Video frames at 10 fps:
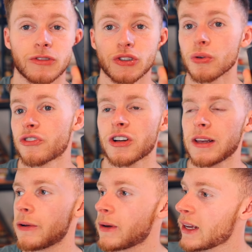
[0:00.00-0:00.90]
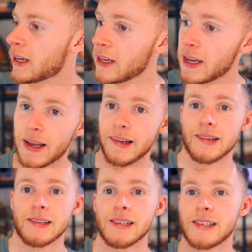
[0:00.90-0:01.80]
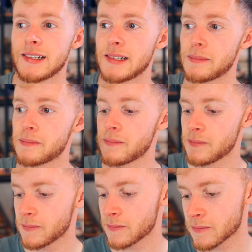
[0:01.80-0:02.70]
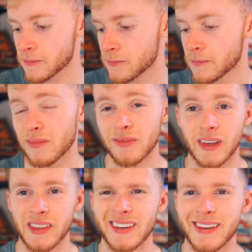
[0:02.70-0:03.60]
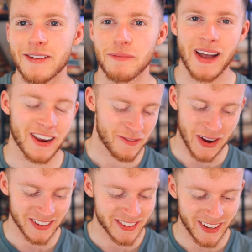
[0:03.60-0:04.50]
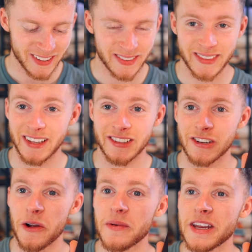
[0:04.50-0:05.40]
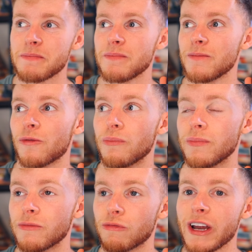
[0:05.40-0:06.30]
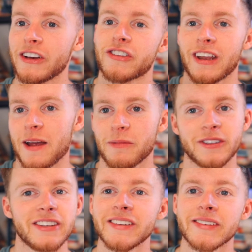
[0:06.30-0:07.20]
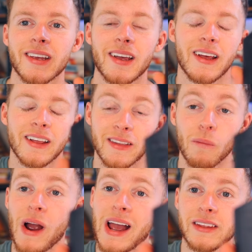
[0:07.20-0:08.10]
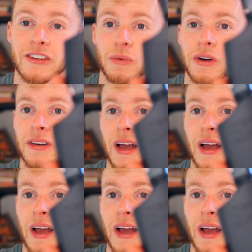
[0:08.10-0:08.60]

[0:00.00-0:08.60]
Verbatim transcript: George Clooney, I think David Beckham has this. There's so many rich celebrities that wear this one